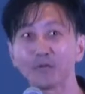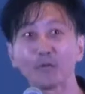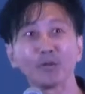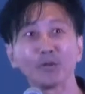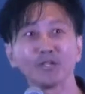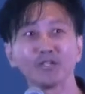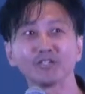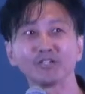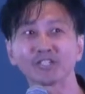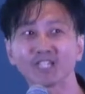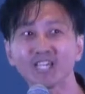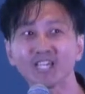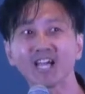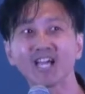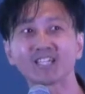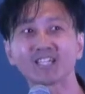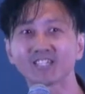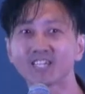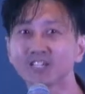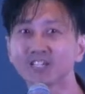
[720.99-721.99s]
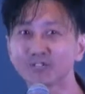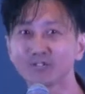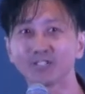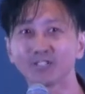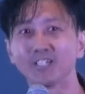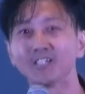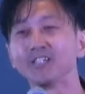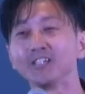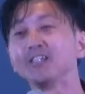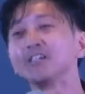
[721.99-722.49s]
4 years, it has
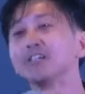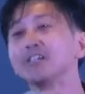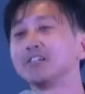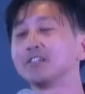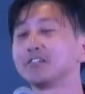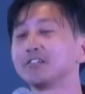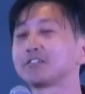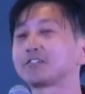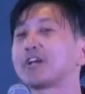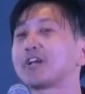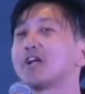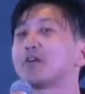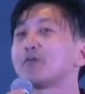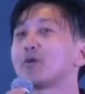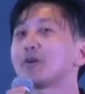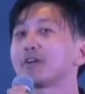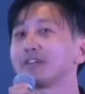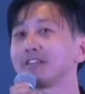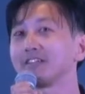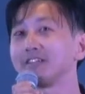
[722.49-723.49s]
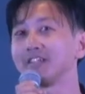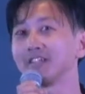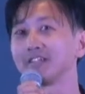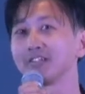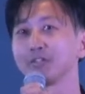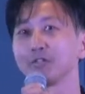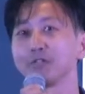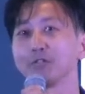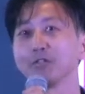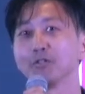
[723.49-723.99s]
actually
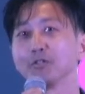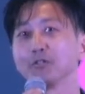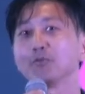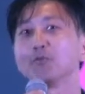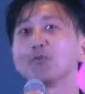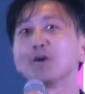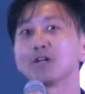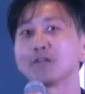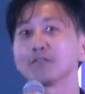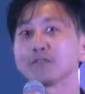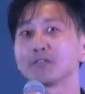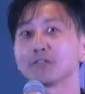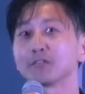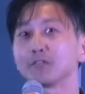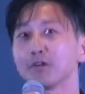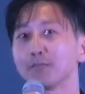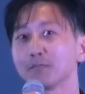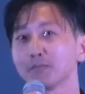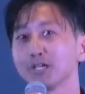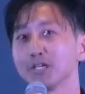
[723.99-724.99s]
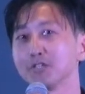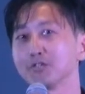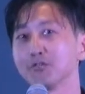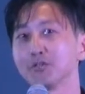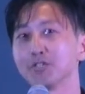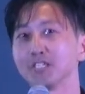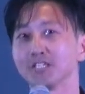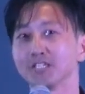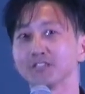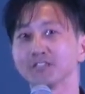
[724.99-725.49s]
skyrocketed to one of the top
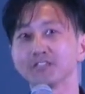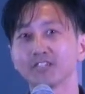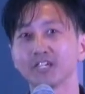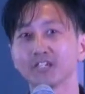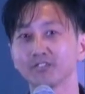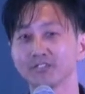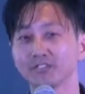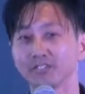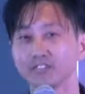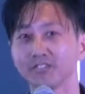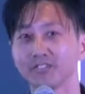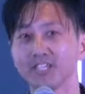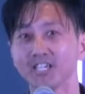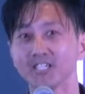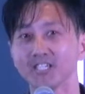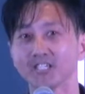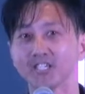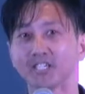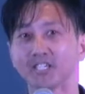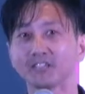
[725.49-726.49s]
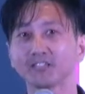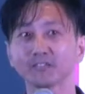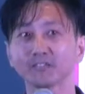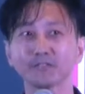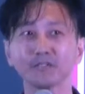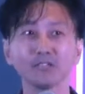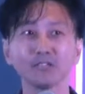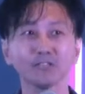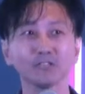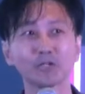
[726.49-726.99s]
countries in Southeast Asia.
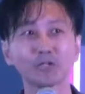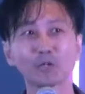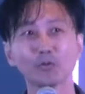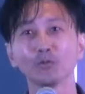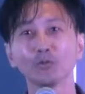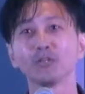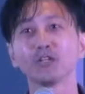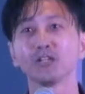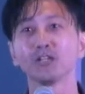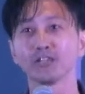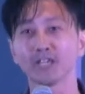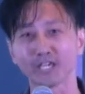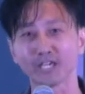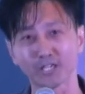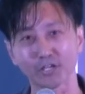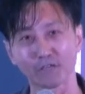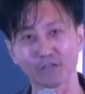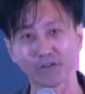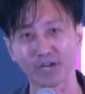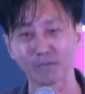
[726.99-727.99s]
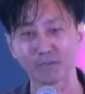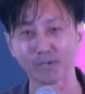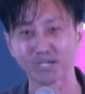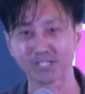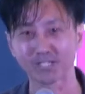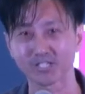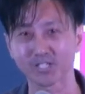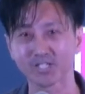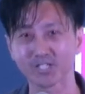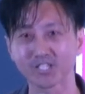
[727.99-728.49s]
So thank you very
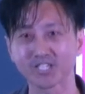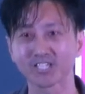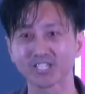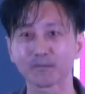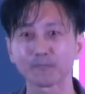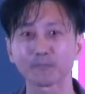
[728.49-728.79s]
much.